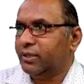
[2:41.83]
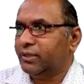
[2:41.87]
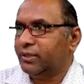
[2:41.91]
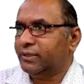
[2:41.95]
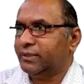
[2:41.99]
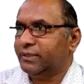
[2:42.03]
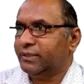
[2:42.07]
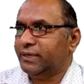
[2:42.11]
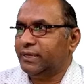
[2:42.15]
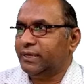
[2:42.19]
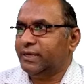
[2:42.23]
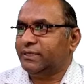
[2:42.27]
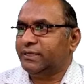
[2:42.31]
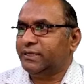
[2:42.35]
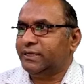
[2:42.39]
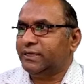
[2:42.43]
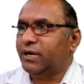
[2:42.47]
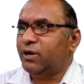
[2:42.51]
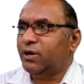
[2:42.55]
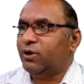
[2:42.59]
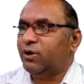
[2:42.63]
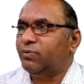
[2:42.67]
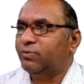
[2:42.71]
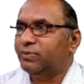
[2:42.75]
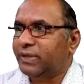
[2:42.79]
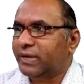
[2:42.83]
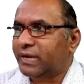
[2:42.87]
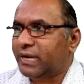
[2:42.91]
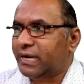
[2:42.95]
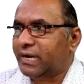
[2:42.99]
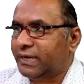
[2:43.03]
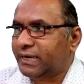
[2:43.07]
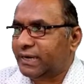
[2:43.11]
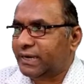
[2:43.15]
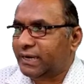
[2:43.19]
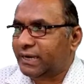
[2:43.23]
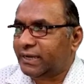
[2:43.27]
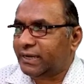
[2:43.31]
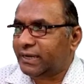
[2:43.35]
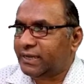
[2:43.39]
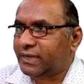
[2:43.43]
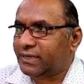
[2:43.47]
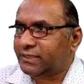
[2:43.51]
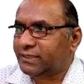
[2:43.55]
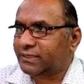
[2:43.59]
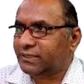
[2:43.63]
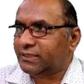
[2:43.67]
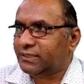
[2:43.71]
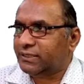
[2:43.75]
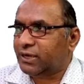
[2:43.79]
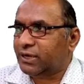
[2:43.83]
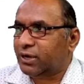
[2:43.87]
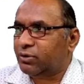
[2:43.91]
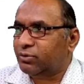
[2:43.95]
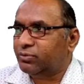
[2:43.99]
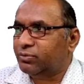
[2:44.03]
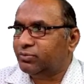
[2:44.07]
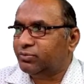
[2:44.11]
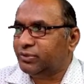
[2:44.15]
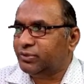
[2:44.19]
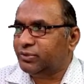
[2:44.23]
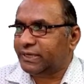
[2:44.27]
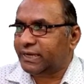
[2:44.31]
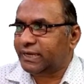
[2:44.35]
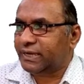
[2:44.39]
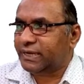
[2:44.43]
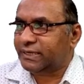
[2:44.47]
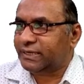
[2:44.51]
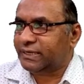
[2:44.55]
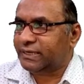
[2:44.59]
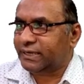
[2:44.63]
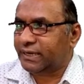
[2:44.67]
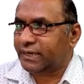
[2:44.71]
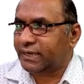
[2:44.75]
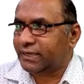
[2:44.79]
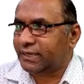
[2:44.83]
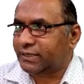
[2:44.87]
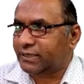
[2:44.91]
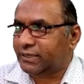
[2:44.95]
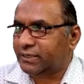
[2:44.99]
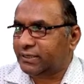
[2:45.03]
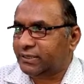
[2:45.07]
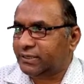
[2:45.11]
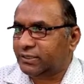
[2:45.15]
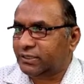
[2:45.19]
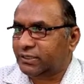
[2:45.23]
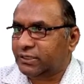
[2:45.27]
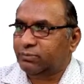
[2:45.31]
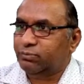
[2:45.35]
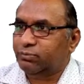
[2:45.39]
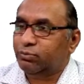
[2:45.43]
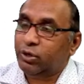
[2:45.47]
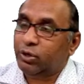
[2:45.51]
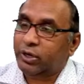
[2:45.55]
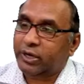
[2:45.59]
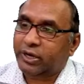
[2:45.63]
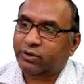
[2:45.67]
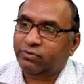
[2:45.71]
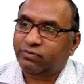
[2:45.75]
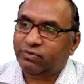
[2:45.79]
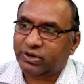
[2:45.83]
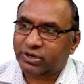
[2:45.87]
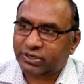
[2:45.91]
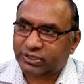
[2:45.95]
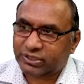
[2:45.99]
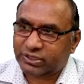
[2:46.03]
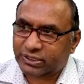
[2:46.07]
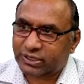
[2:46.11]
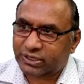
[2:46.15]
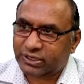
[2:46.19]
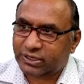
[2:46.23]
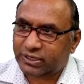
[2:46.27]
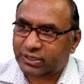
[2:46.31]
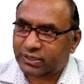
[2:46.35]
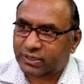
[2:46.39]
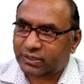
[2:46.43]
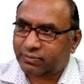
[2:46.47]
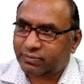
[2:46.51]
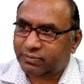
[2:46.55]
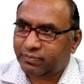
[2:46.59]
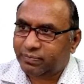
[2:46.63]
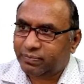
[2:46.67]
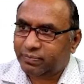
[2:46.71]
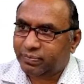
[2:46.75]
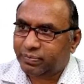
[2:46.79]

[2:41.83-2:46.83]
The agenda of the content is how we can create a symbolic function,